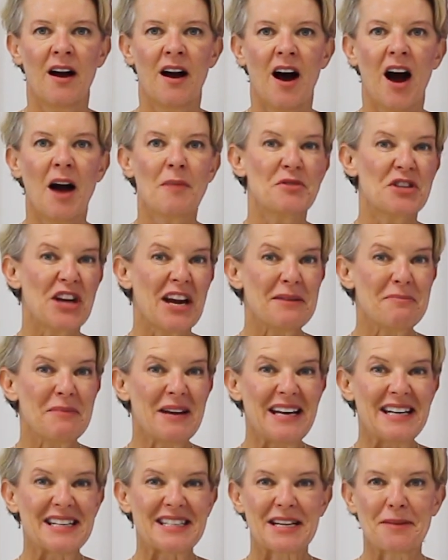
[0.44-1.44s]
I'm Jane
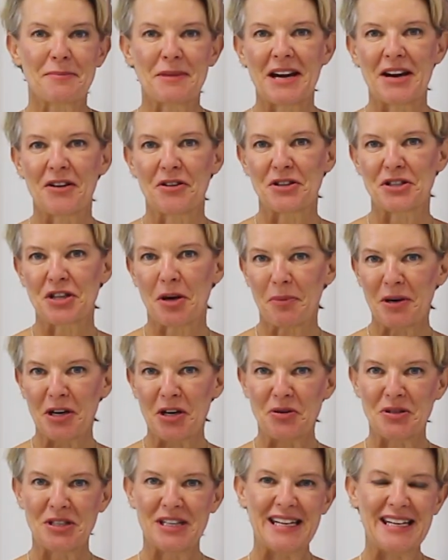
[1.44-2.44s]
Means and I'm here at
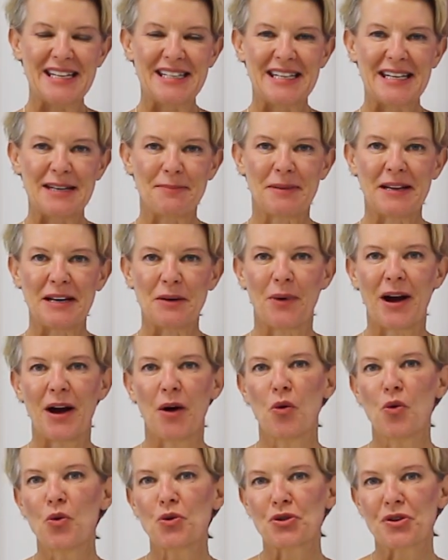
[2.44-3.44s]
WTTB where
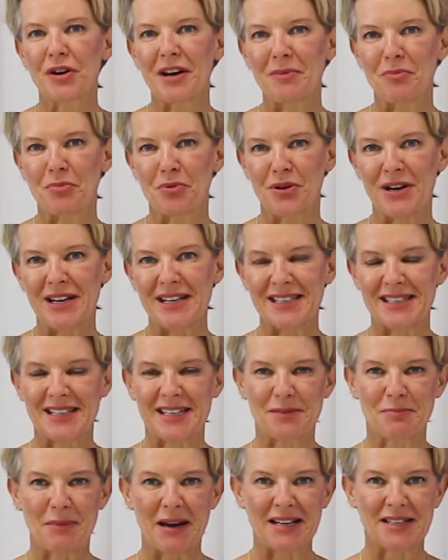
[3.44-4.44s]
ordering print
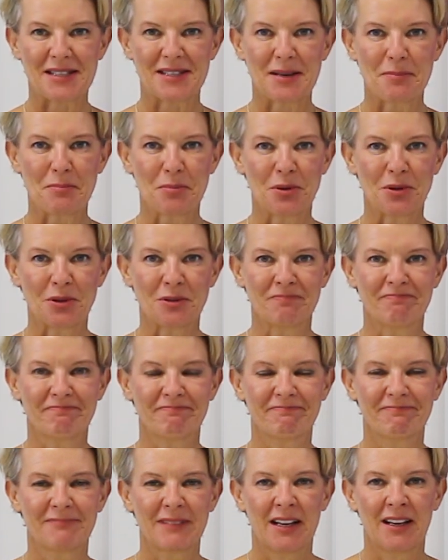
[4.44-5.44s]
is made simple.
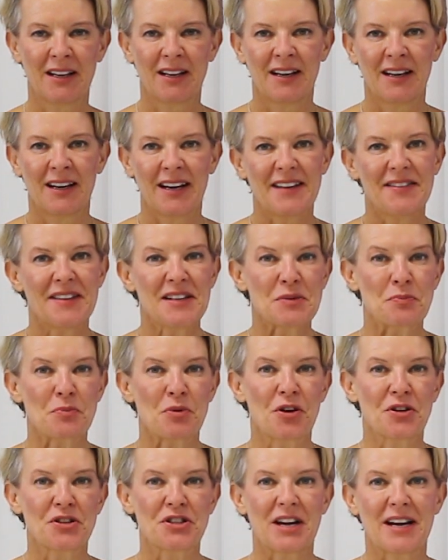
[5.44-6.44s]
In this
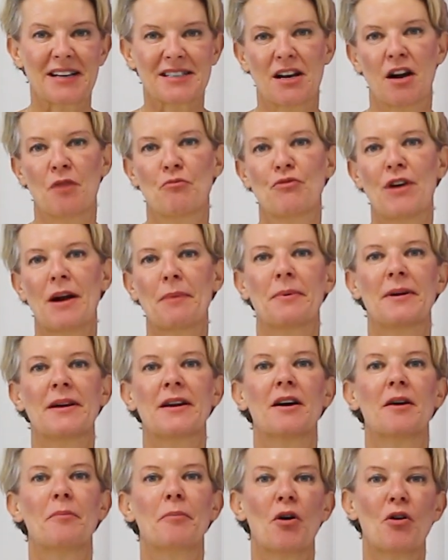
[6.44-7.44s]
project I'm
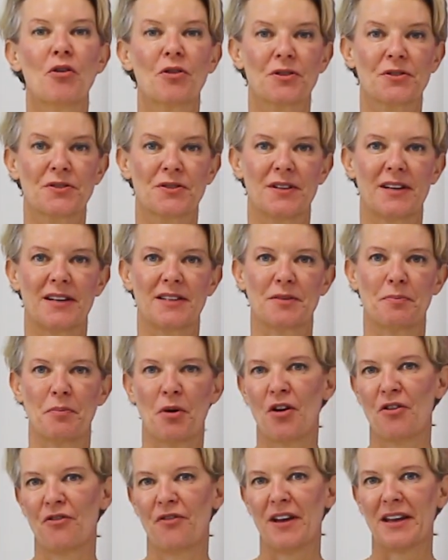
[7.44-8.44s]
wrapping a box, it's a
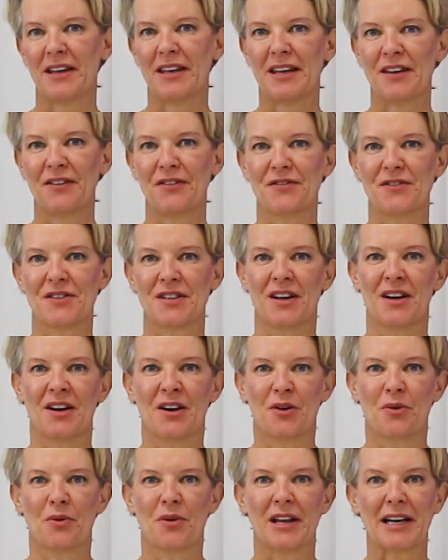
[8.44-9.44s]
perfect gift
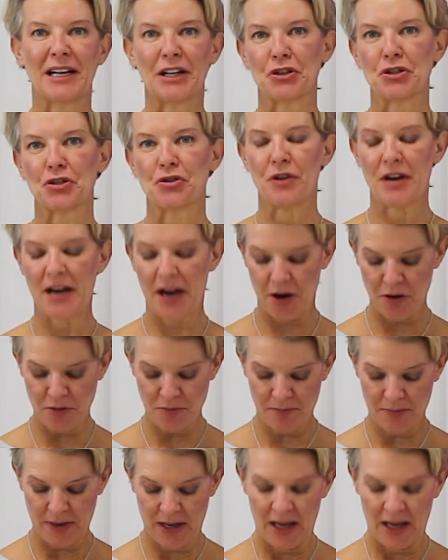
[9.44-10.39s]
with a little trio,